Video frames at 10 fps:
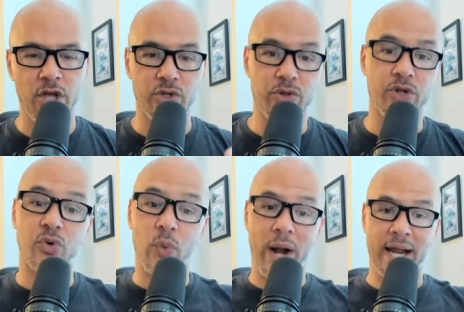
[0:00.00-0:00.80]
So there's a
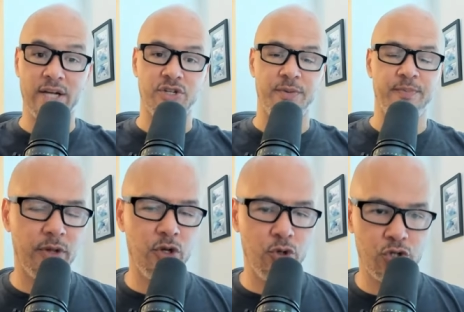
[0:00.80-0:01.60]
range.
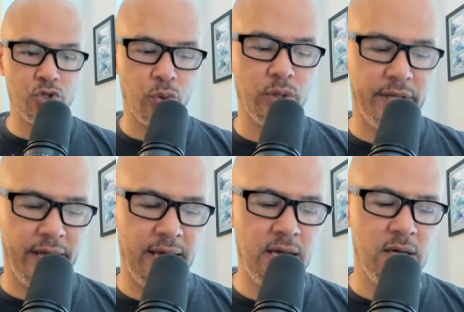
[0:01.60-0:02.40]

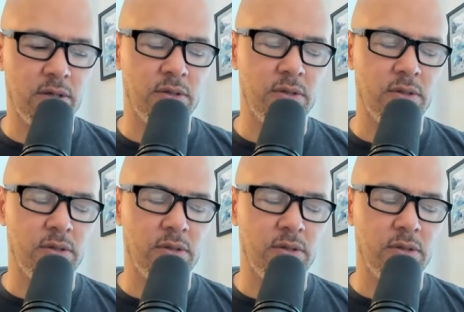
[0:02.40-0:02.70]
Usually